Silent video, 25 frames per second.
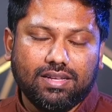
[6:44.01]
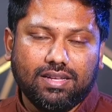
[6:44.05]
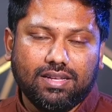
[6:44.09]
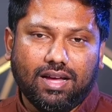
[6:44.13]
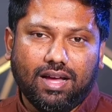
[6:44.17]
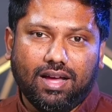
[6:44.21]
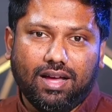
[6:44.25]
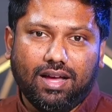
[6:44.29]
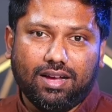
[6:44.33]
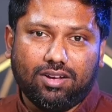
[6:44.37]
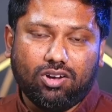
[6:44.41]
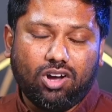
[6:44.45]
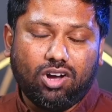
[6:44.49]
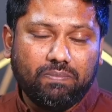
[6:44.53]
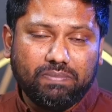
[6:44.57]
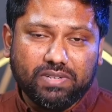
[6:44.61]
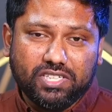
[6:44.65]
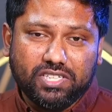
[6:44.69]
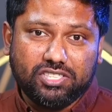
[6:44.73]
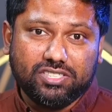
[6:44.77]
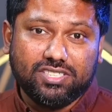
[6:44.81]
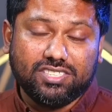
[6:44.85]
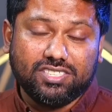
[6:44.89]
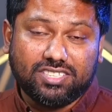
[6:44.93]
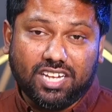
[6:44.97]

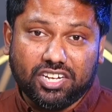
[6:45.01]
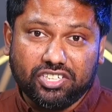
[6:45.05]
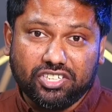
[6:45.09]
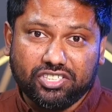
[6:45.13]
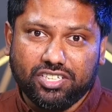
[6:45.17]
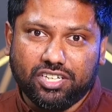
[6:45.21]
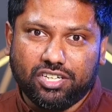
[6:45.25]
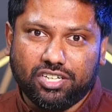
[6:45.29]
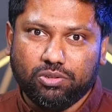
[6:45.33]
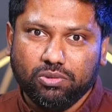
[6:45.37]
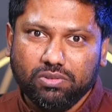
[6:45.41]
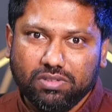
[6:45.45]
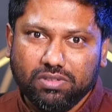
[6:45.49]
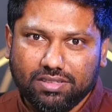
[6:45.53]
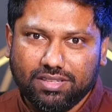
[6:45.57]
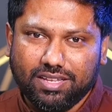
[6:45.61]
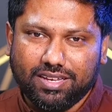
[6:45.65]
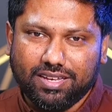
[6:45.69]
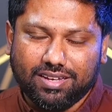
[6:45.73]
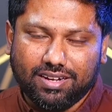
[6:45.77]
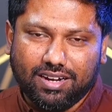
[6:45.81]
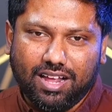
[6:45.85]
Competition is actually a good thing.